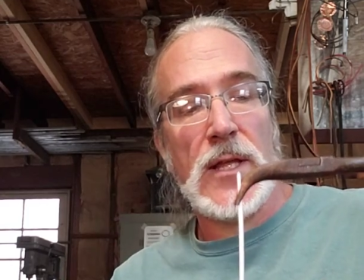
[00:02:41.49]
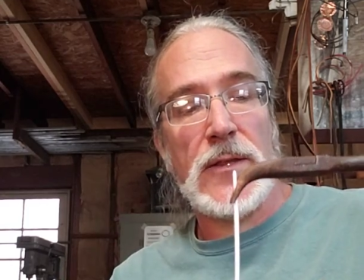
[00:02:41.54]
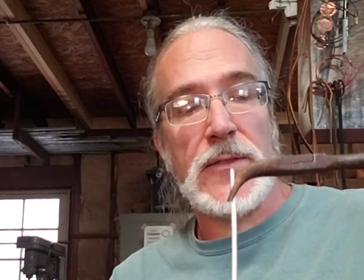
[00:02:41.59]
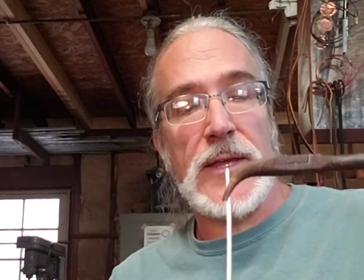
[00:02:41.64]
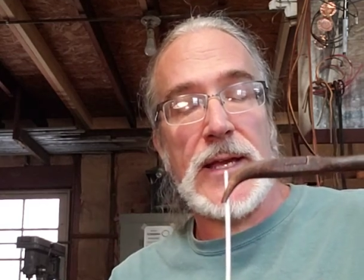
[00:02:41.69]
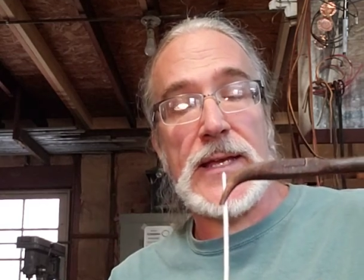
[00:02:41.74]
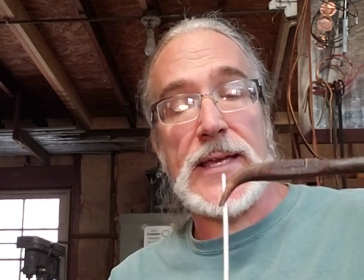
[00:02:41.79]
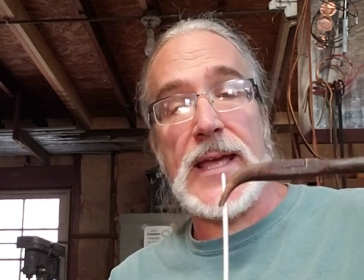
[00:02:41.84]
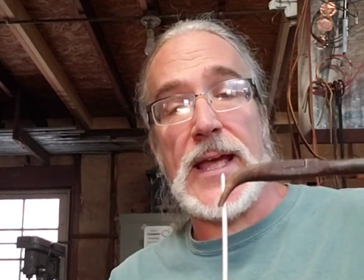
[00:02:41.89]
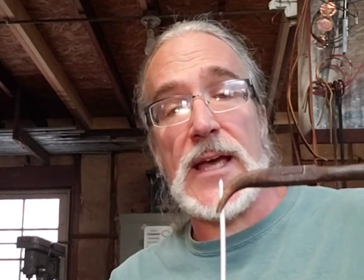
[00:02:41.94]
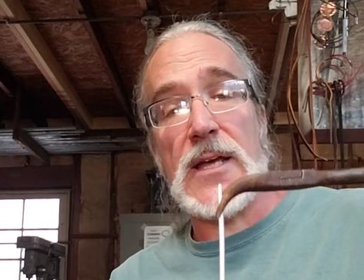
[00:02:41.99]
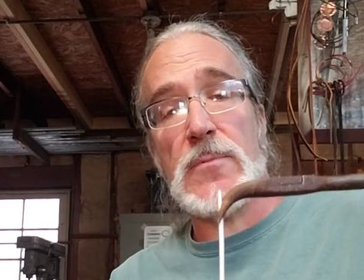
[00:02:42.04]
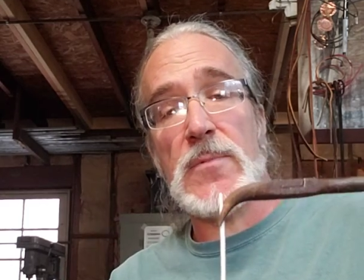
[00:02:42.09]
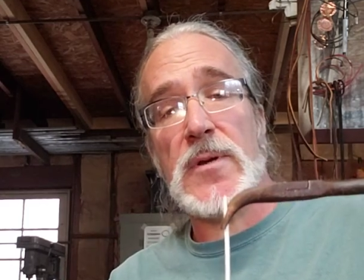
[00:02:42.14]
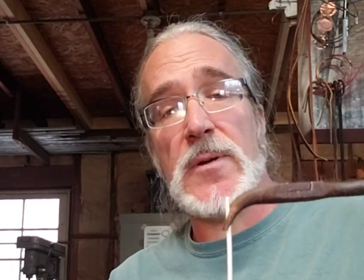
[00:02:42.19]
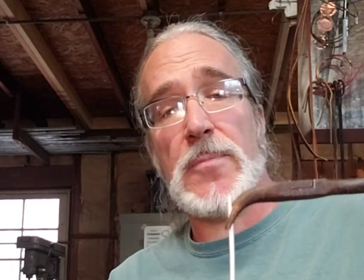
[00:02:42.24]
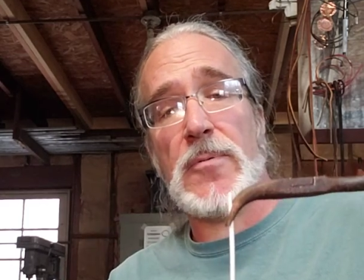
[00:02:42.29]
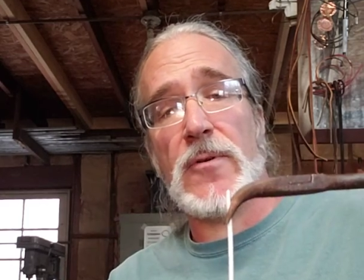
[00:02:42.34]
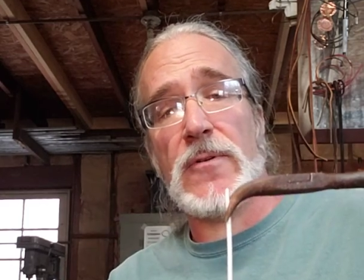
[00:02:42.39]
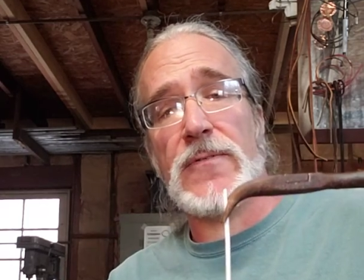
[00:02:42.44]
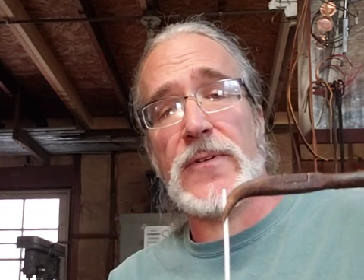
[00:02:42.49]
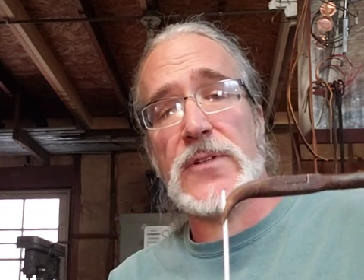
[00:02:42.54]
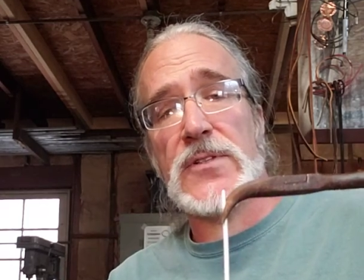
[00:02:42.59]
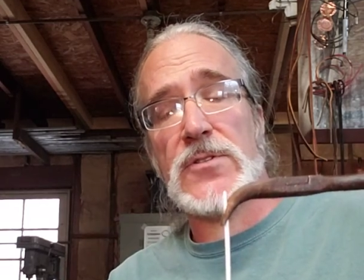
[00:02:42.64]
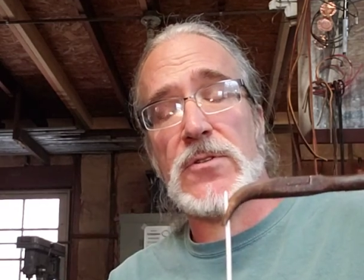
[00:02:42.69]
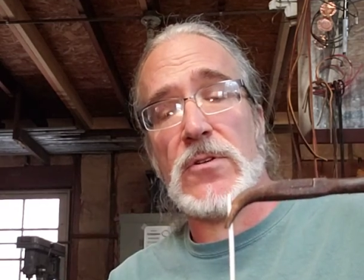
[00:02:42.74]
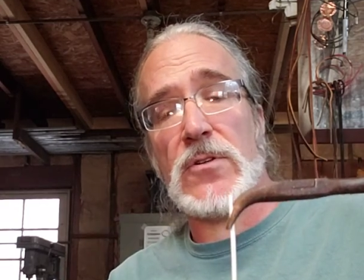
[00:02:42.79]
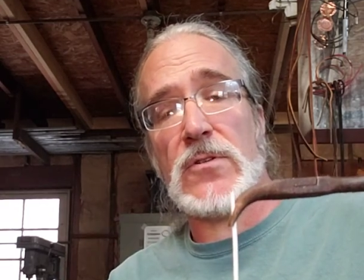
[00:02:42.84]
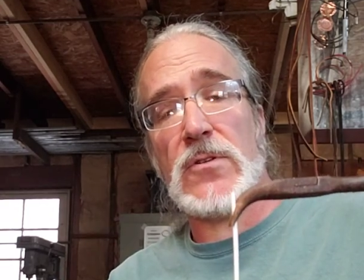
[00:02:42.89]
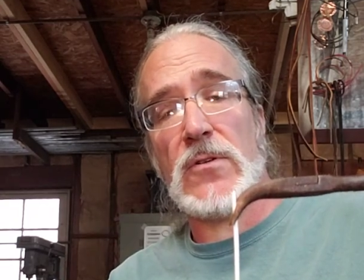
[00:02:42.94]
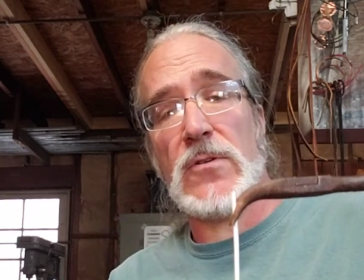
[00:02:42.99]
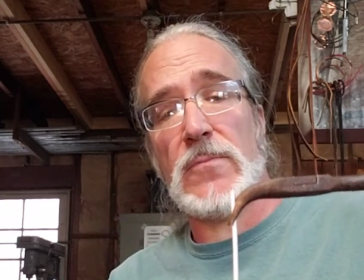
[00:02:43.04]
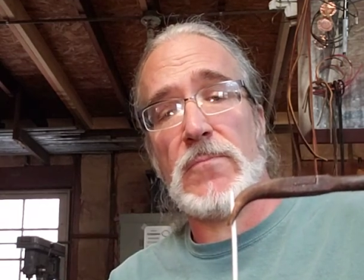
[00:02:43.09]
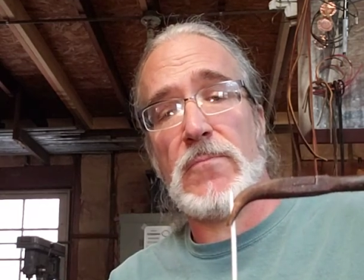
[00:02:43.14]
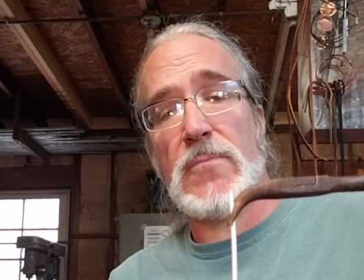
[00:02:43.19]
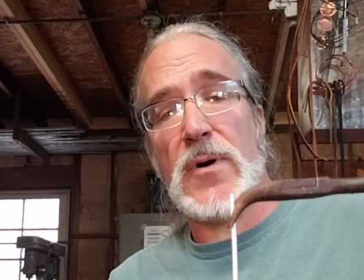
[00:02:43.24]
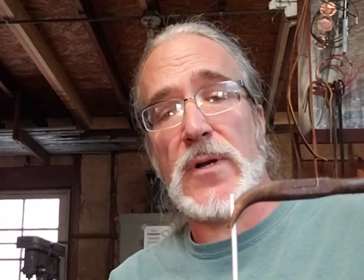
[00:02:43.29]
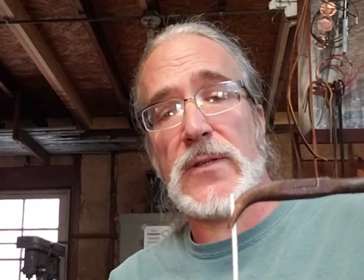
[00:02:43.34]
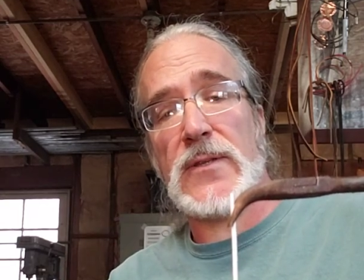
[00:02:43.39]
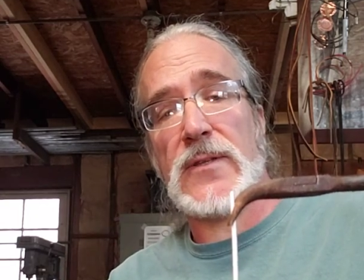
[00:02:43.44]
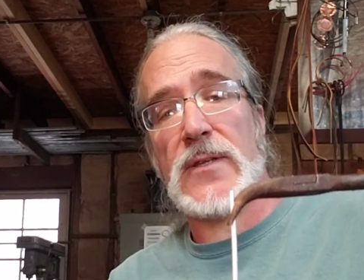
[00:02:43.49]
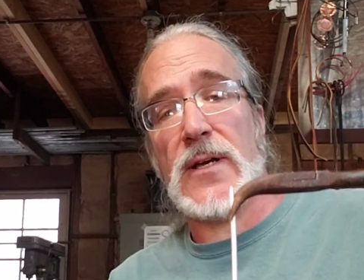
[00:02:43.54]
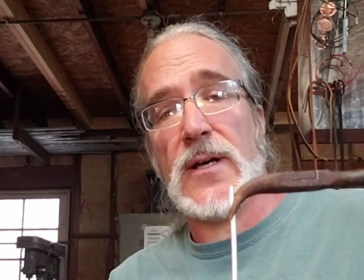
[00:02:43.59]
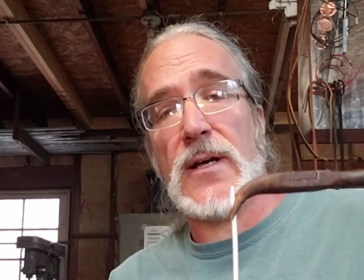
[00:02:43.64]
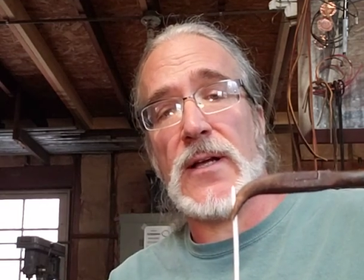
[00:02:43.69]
They can be a perfect circle, but